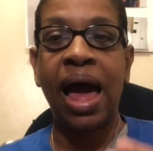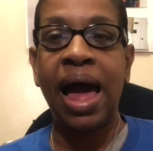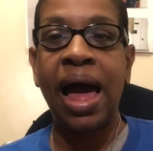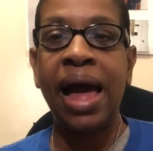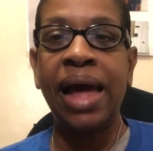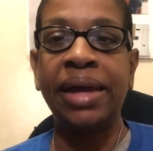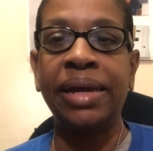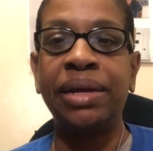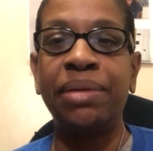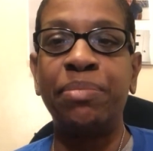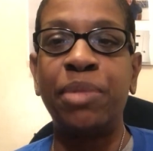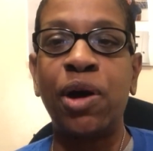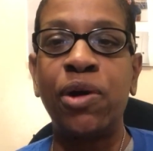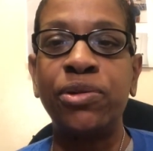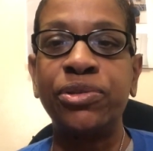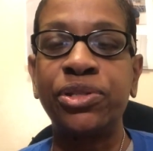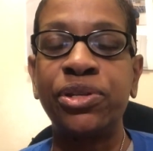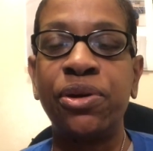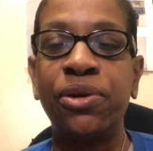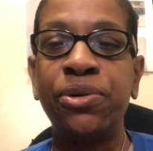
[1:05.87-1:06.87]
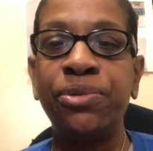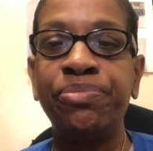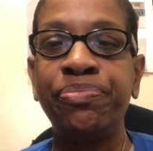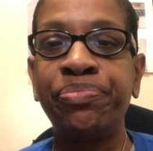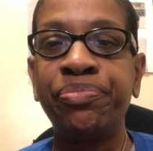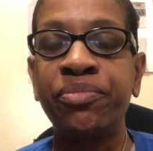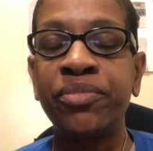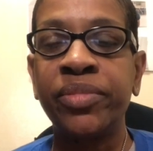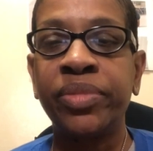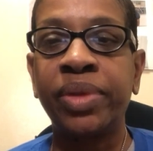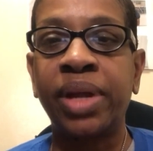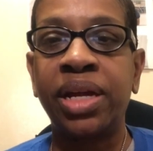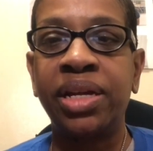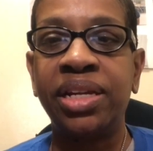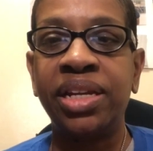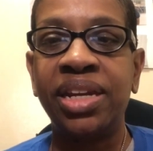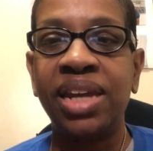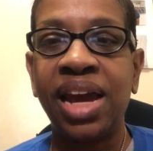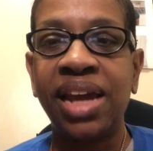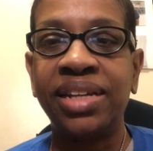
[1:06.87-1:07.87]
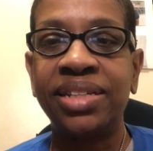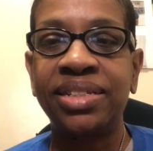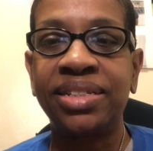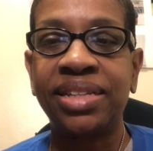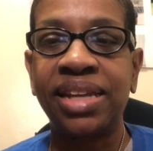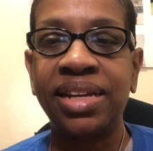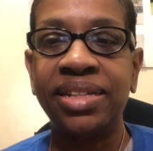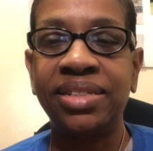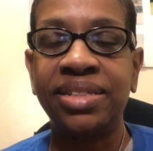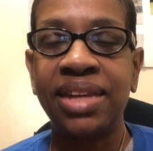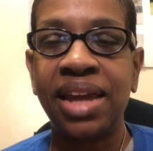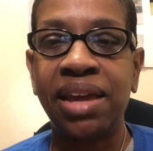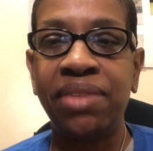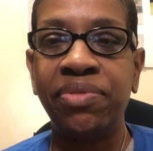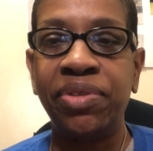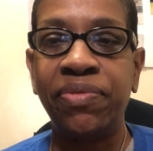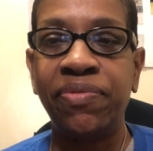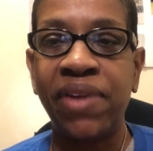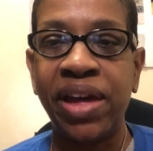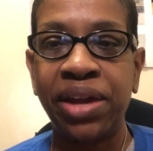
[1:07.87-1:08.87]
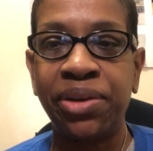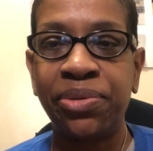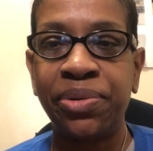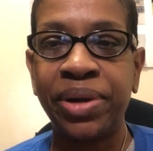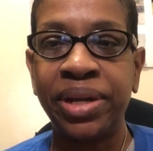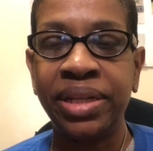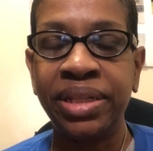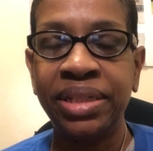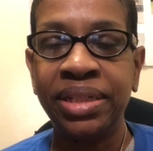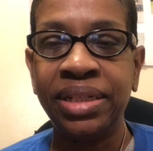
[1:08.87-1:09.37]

I am also a United States Navy veteran.